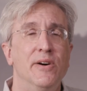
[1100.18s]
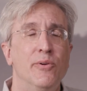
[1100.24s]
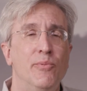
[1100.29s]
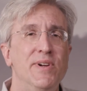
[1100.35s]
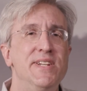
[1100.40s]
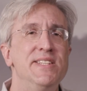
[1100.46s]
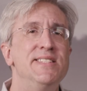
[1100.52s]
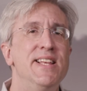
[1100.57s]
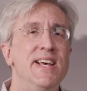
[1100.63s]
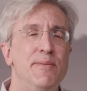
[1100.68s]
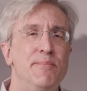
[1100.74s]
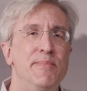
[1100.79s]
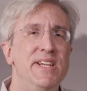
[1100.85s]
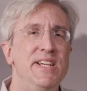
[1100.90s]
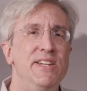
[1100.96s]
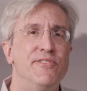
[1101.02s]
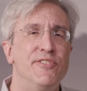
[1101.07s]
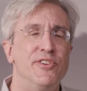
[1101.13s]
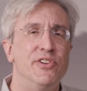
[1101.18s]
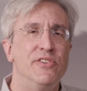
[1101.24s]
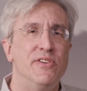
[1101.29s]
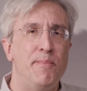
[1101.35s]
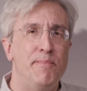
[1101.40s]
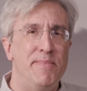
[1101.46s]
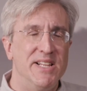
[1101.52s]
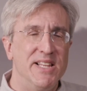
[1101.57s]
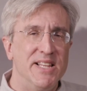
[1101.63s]
what does that mean for your
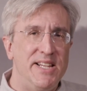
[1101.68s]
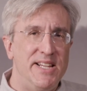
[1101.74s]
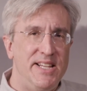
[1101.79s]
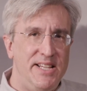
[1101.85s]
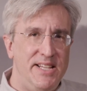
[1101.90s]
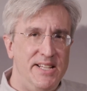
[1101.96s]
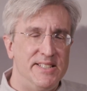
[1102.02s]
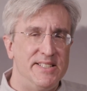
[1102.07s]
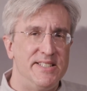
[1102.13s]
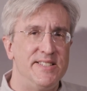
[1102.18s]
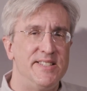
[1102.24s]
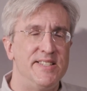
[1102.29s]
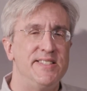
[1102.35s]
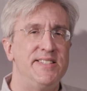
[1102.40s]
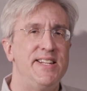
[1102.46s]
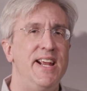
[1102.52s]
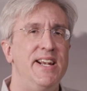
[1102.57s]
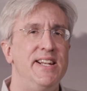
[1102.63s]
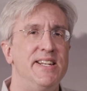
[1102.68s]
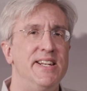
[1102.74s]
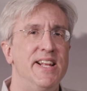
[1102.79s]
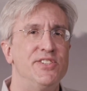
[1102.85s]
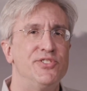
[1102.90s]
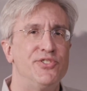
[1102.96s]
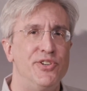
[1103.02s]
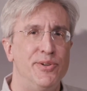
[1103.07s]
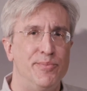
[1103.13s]
ability to sustain
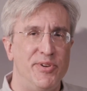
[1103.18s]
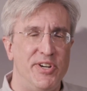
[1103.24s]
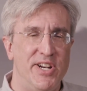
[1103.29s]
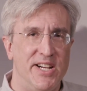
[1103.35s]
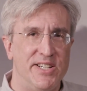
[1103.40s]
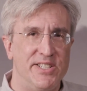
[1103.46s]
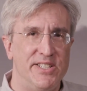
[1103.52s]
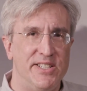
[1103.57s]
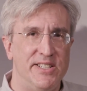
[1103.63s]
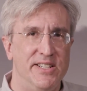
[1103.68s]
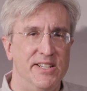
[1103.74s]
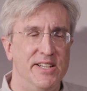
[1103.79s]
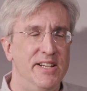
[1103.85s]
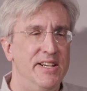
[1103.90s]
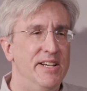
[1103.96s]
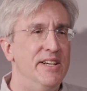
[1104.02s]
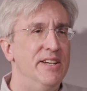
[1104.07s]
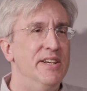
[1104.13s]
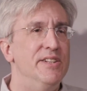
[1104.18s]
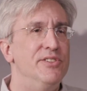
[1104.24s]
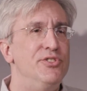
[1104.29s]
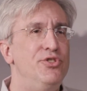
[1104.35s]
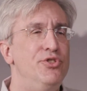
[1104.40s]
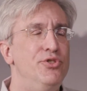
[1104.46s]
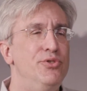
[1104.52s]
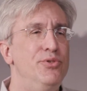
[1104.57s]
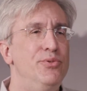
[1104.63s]
industrial production,
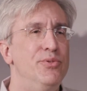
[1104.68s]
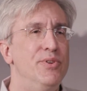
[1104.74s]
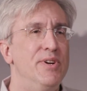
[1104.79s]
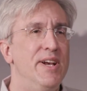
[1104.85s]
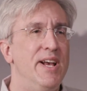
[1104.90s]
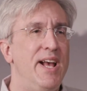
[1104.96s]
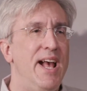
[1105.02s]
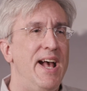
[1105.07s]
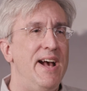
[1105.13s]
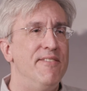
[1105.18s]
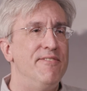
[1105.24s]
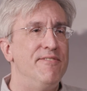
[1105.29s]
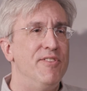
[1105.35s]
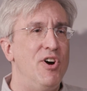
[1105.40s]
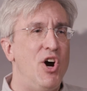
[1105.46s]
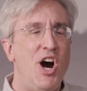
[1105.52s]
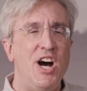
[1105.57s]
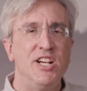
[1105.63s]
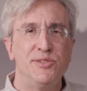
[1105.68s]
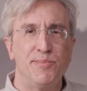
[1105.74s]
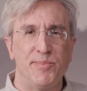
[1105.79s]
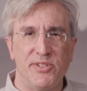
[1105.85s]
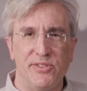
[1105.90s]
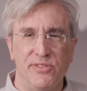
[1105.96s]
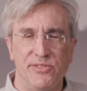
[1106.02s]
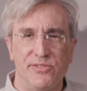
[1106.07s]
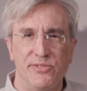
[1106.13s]
to have
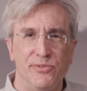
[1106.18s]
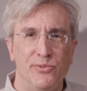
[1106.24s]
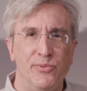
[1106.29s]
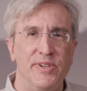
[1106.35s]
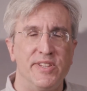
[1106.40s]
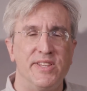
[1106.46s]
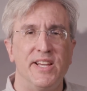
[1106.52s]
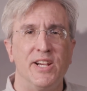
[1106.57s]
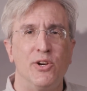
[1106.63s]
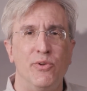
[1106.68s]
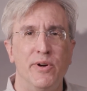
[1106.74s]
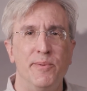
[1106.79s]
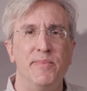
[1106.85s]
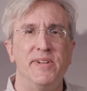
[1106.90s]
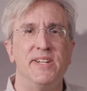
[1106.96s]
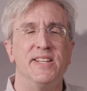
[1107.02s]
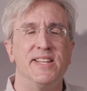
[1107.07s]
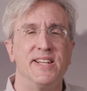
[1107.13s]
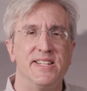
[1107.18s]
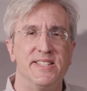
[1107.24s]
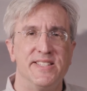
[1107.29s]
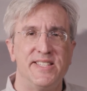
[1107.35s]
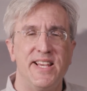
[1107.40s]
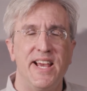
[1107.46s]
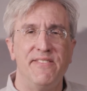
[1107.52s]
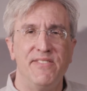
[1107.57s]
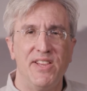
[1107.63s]
hospitals with equipment that can
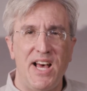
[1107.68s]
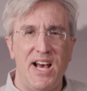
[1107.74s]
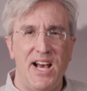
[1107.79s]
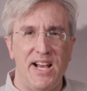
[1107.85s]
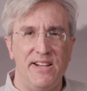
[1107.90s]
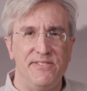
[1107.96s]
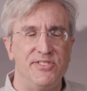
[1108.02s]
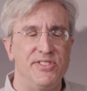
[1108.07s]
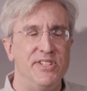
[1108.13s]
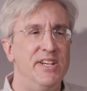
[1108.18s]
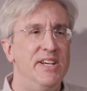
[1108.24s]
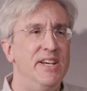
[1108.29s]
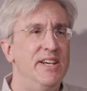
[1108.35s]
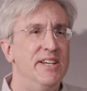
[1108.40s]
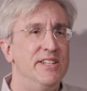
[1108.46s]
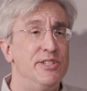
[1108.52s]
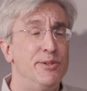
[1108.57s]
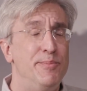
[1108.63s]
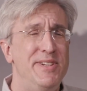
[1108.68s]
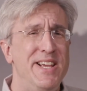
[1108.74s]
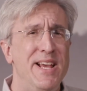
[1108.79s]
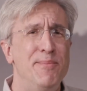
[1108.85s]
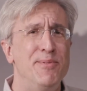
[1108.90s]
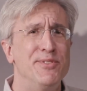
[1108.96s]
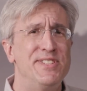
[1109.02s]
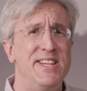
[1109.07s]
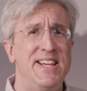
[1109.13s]
save lives, to be
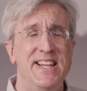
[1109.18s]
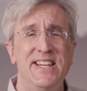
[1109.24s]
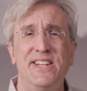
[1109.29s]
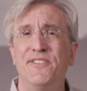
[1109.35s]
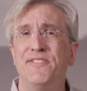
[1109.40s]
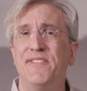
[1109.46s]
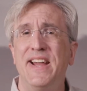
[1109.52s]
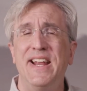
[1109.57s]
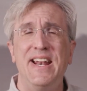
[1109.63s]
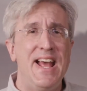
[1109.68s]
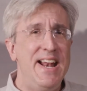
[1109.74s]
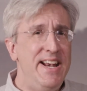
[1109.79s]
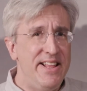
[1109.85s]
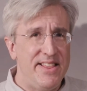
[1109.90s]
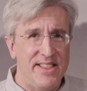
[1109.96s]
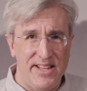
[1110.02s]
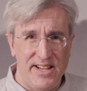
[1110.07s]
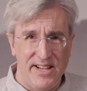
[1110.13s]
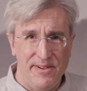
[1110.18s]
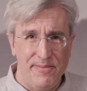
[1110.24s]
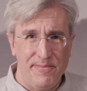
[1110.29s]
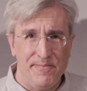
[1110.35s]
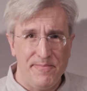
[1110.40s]
able to innovate anything?